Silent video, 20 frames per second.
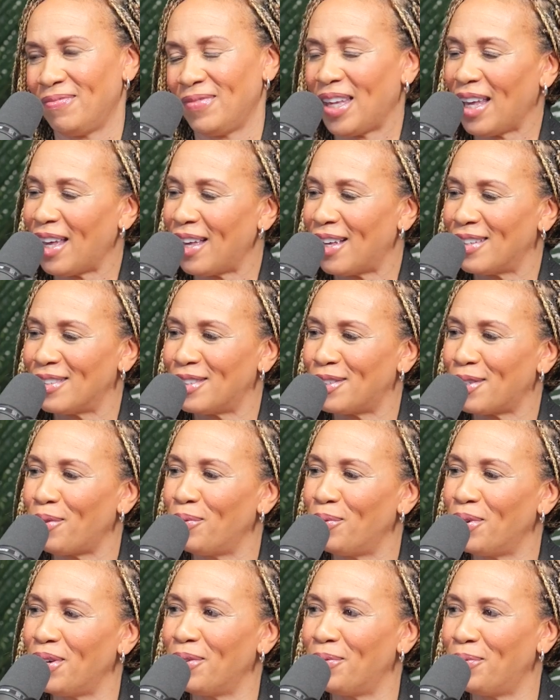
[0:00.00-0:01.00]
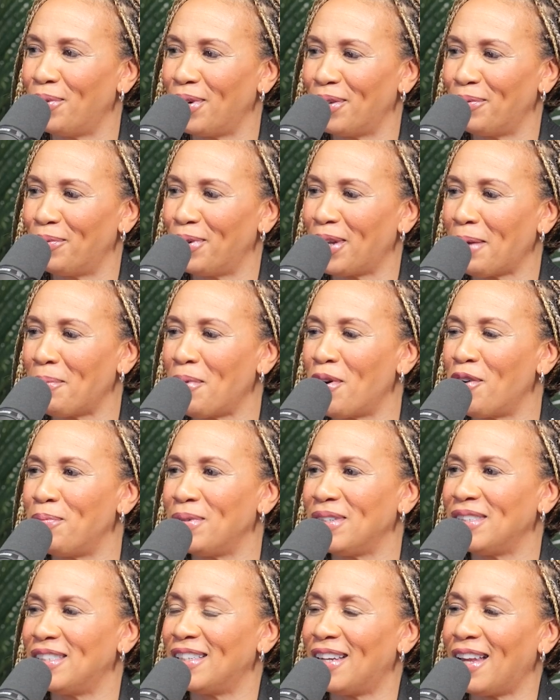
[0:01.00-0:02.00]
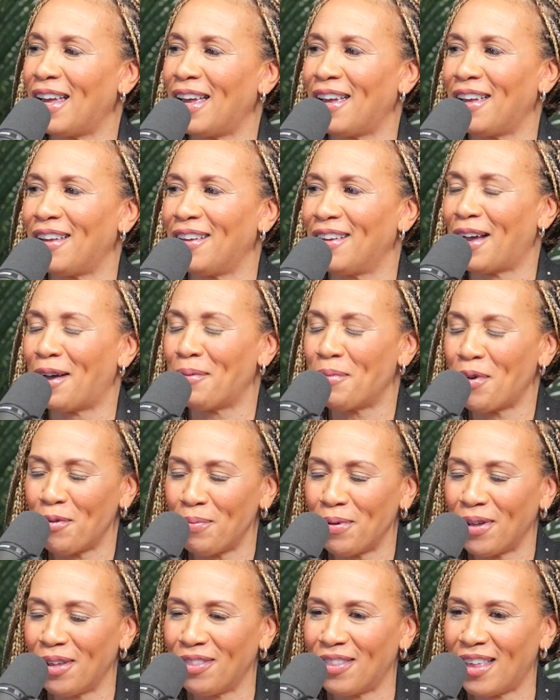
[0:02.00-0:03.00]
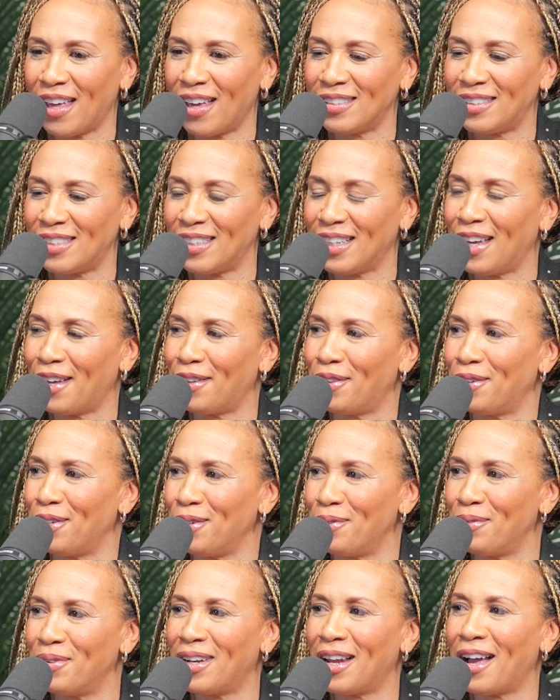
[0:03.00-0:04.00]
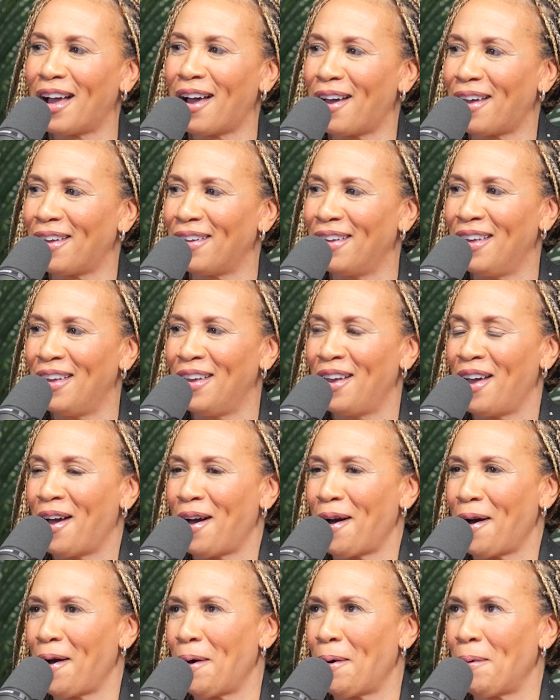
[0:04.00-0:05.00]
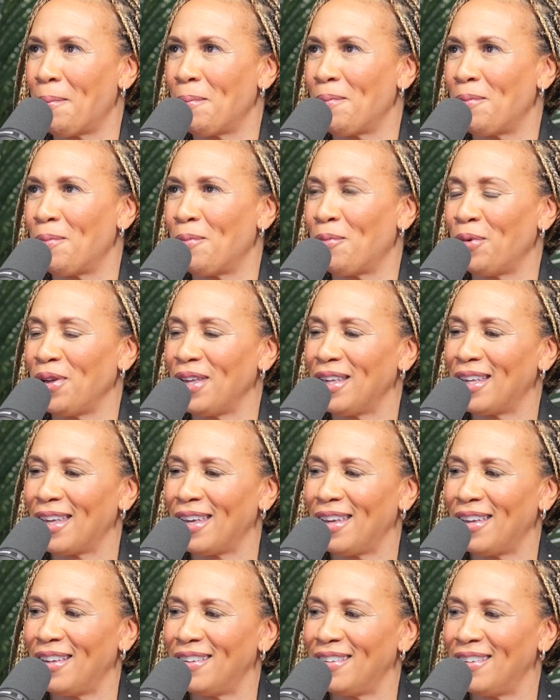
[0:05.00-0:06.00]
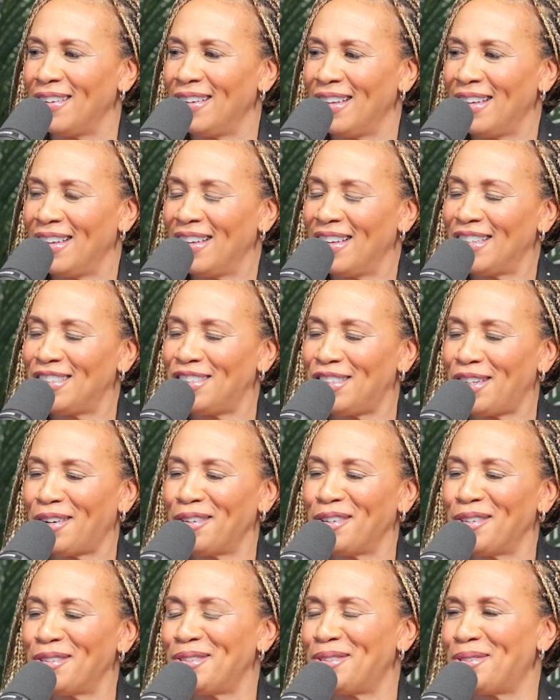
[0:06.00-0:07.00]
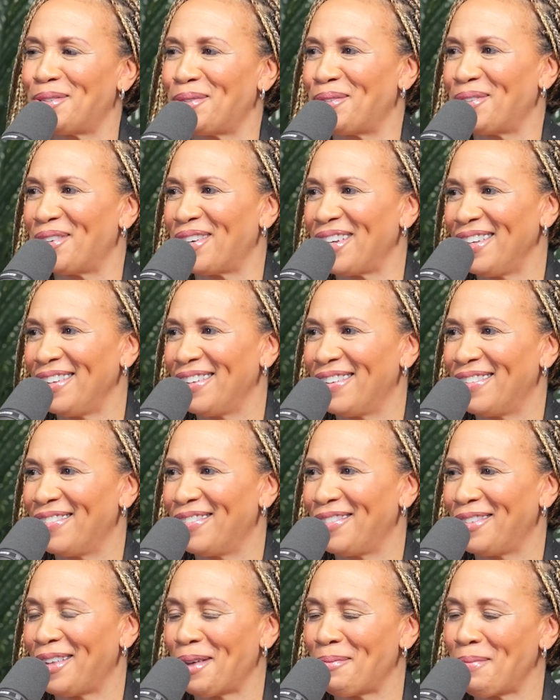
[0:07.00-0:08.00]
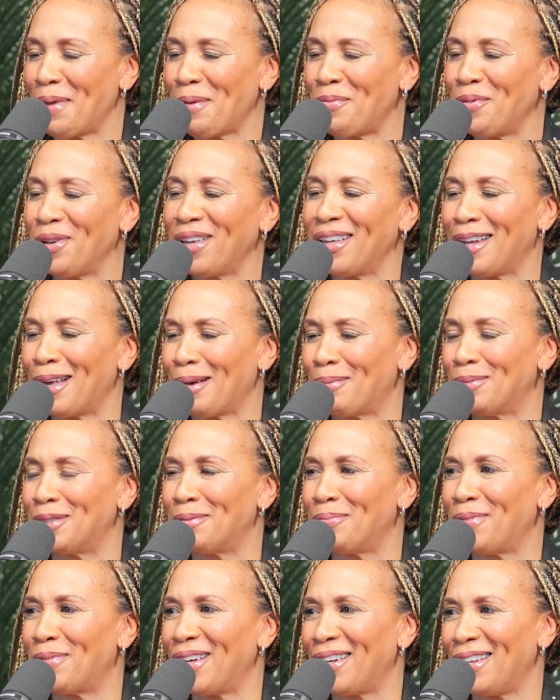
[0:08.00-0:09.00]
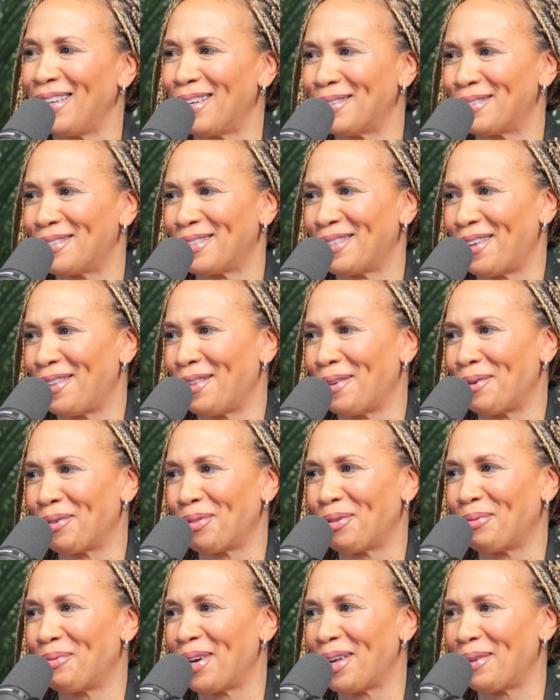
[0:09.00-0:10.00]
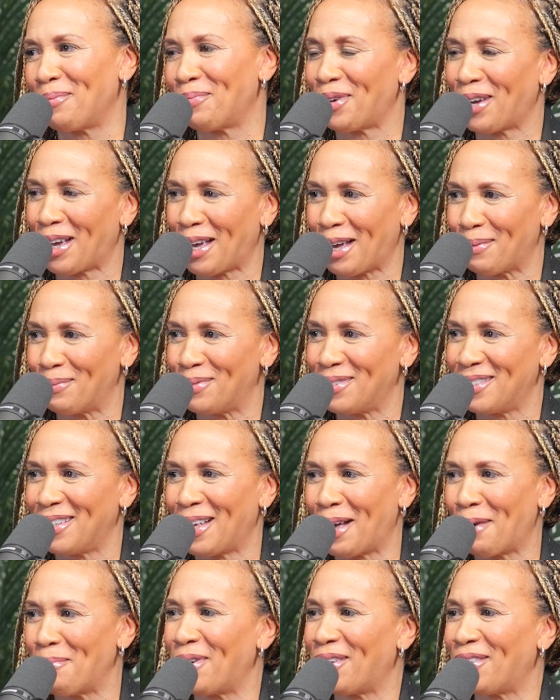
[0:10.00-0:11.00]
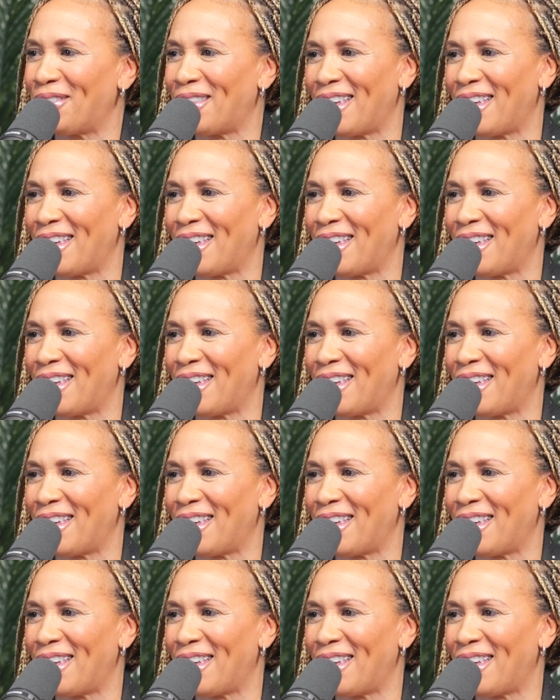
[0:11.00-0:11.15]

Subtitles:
Yeah. So what I'm hoping today, I'm hoping that together you and I, we can share your story, and maybe we can help somebody else along the way, perhaps. How about